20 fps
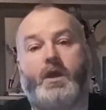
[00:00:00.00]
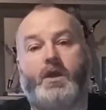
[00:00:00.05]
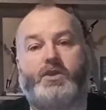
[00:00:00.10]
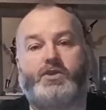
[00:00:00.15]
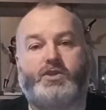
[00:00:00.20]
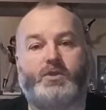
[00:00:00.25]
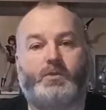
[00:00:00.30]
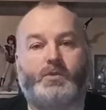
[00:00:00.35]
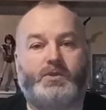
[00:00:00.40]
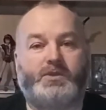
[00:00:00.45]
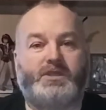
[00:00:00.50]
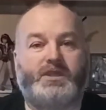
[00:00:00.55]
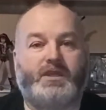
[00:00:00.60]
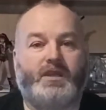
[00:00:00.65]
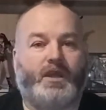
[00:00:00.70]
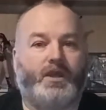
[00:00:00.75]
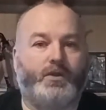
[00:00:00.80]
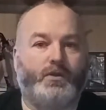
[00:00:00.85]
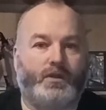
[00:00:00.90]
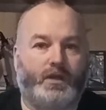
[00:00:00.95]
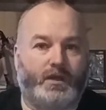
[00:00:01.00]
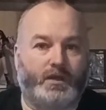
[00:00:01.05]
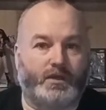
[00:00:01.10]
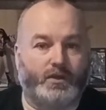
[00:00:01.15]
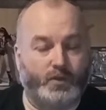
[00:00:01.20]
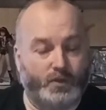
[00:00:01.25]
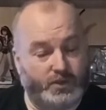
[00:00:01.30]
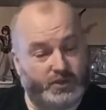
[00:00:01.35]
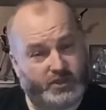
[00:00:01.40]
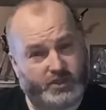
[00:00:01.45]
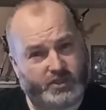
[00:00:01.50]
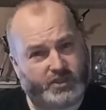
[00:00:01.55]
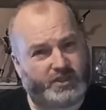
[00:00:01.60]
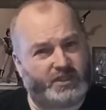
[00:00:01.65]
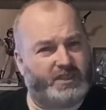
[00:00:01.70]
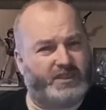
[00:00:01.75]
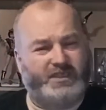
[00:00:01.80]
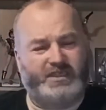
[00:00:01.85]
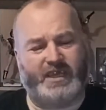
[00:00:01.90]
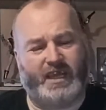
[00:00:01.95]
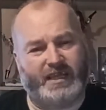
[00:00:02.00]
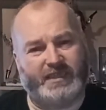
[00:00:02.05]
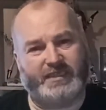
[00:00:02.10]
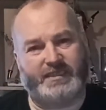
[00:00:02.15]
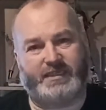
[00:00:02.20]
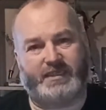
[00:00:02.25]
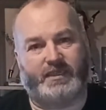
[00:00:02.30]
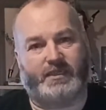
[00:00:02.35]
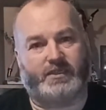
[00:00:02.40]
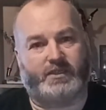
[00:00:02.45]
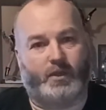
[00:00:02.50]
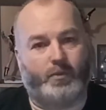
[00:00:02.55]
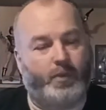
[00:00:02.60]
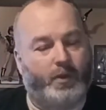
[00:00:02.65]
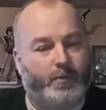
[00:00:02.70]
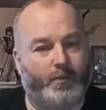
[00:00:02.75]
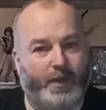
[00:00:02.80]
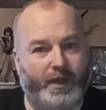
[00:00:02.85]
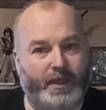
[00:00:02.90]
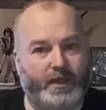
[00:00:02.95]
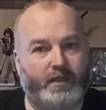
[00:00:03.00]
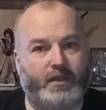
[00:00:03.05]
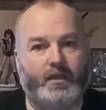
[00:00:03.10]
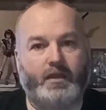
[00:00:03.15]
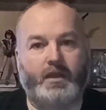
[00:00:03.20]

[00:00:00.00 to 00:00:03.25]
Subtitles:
So we'll see how that goes, just to jazz things up a bit.